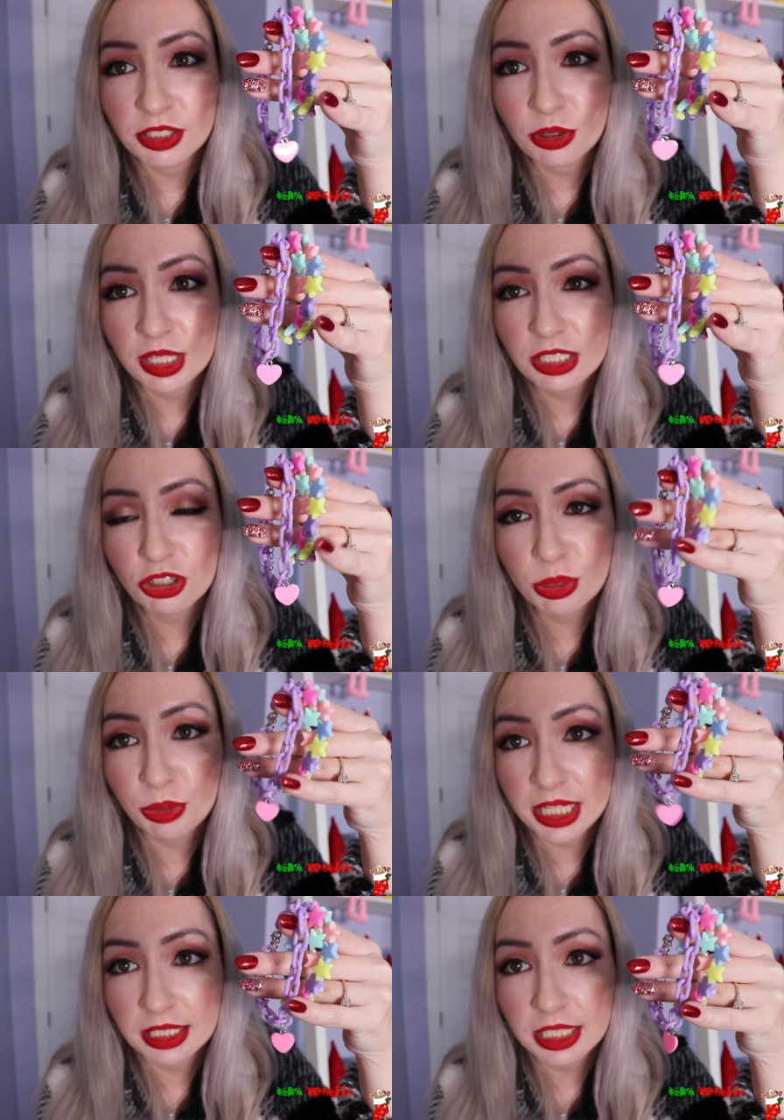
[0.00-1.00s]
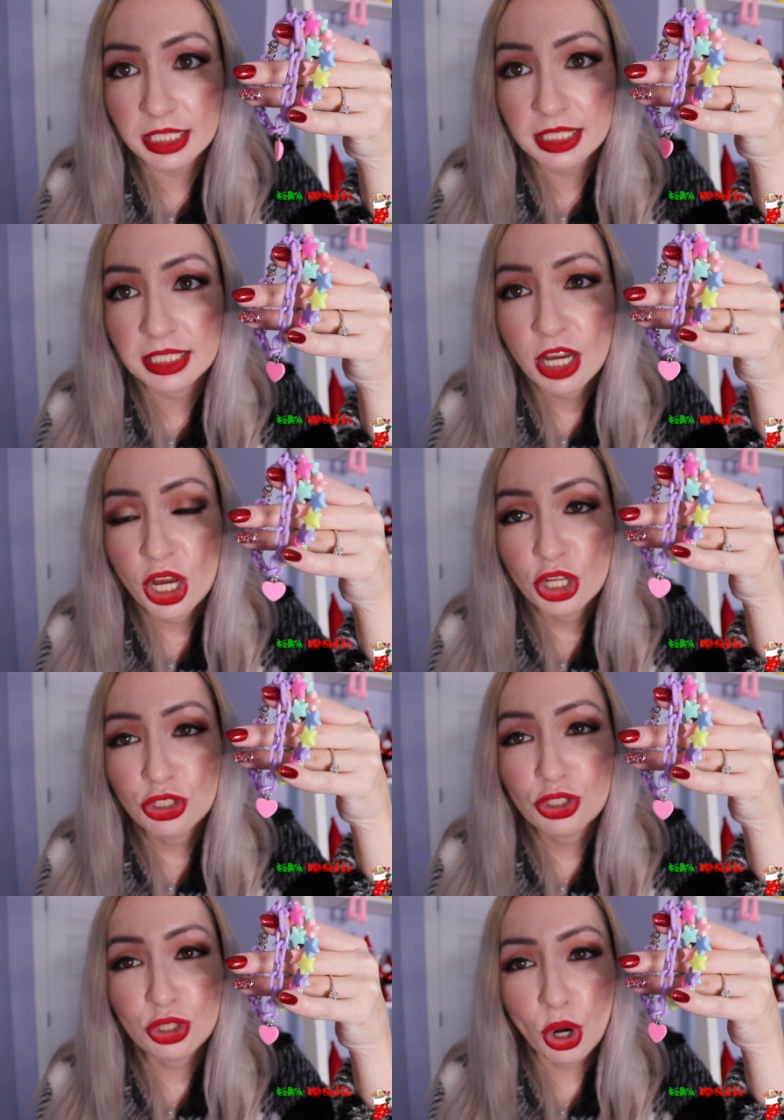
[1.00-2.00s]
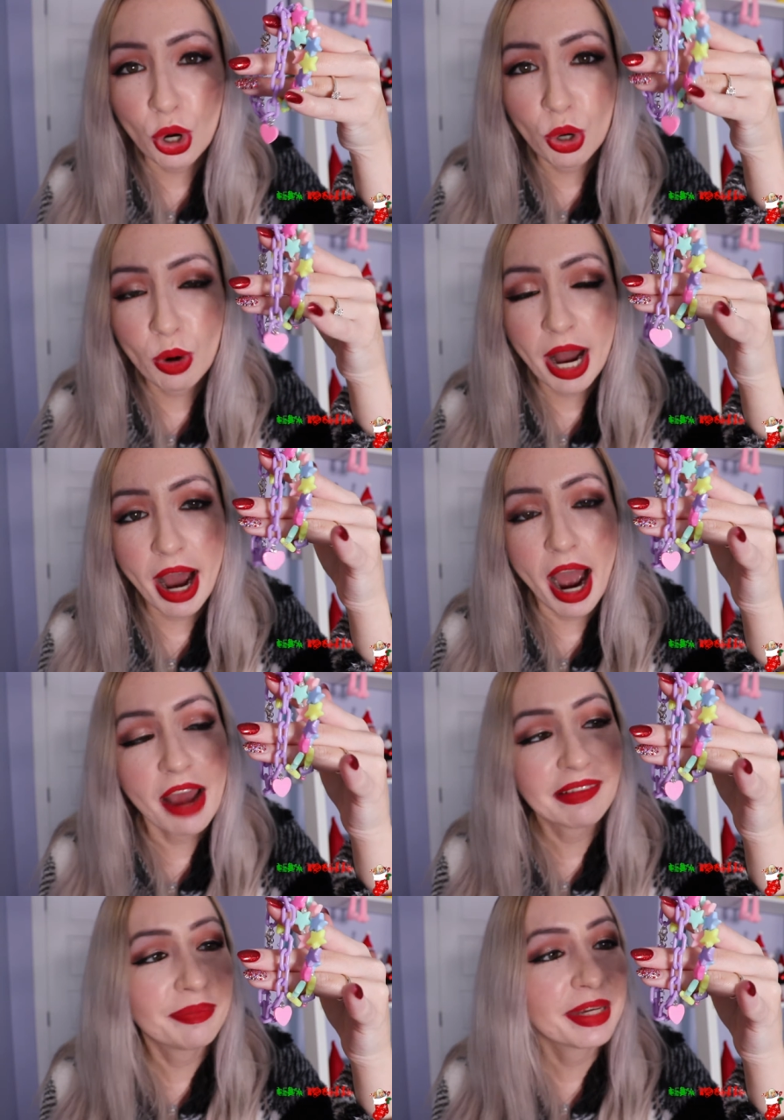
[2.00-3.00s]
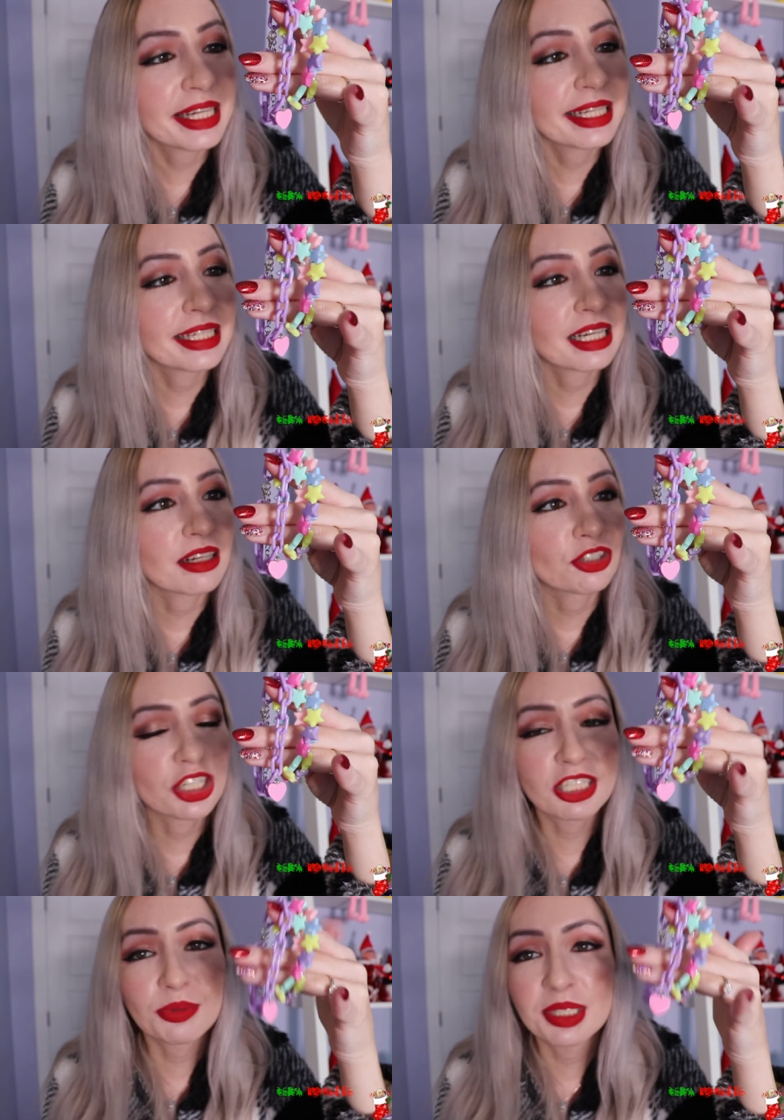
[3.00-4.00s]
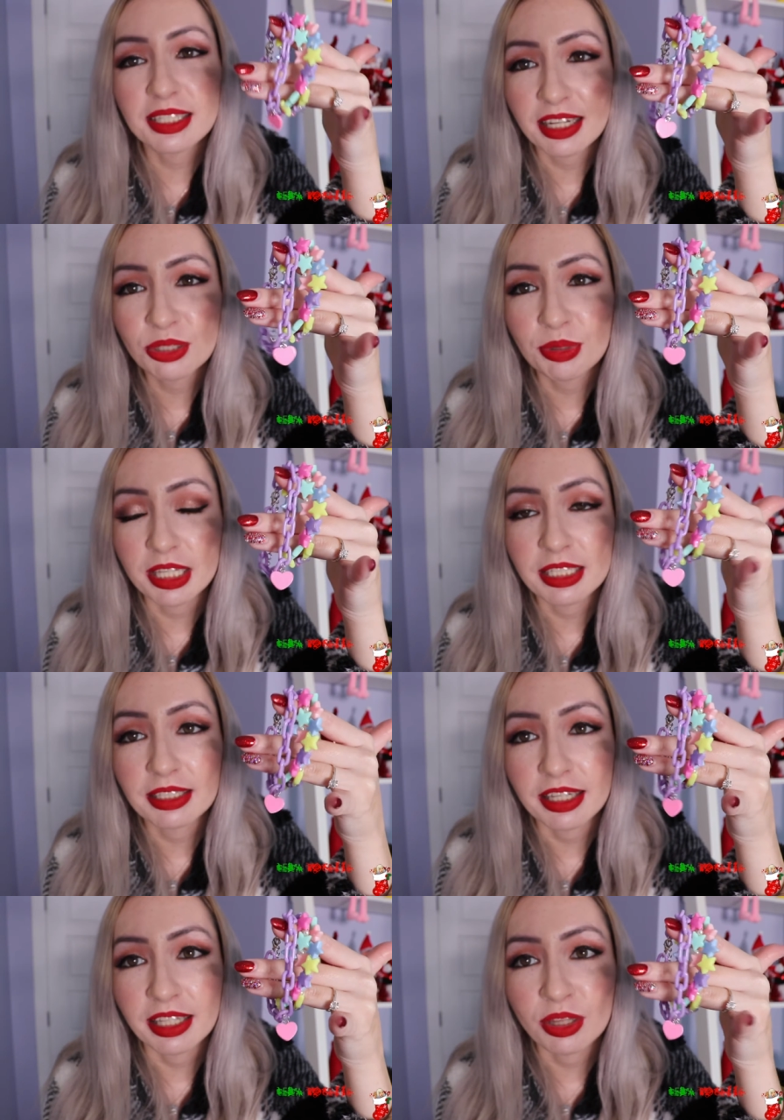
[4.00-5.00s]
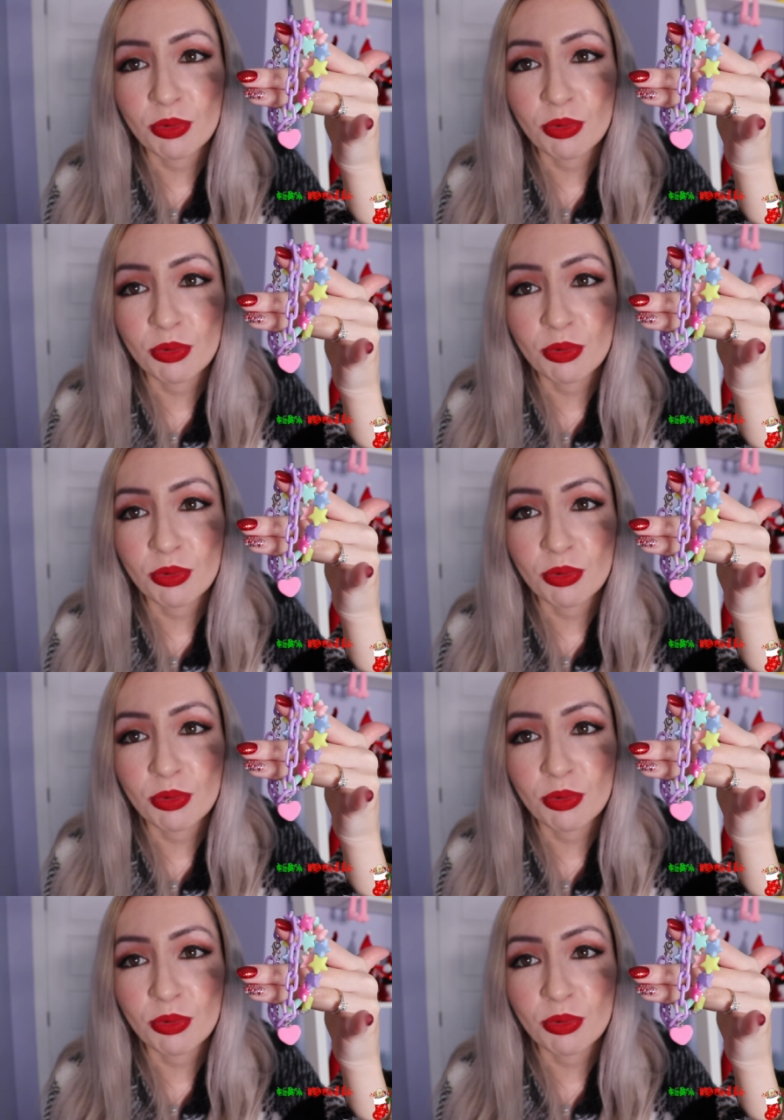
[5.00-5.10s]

So these are the bracelets. So I've been just obsessed with these lately.